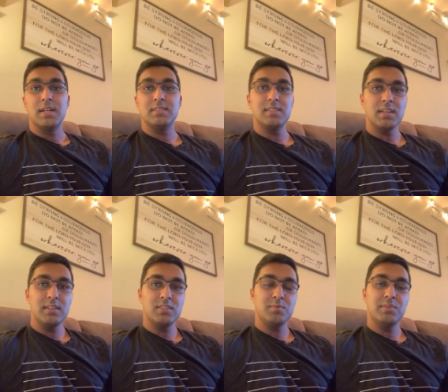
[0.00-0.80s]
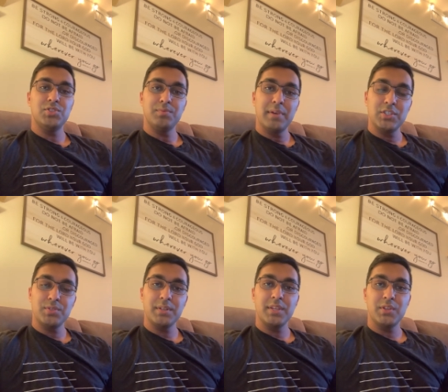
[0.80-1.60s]
Second is
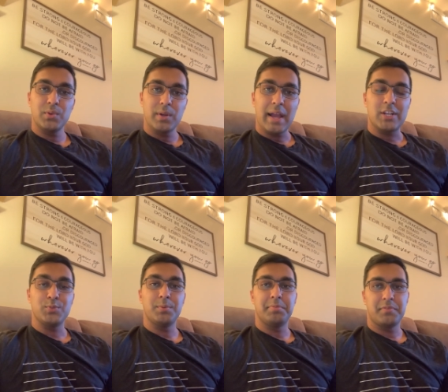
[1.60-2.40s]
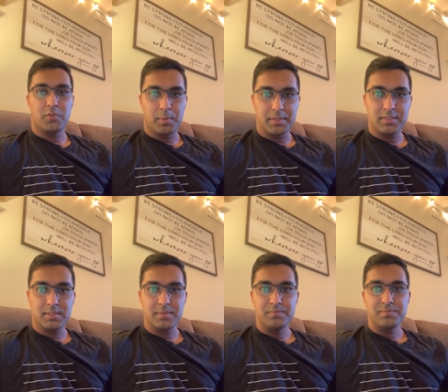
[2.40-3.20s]
measuring your actual performance.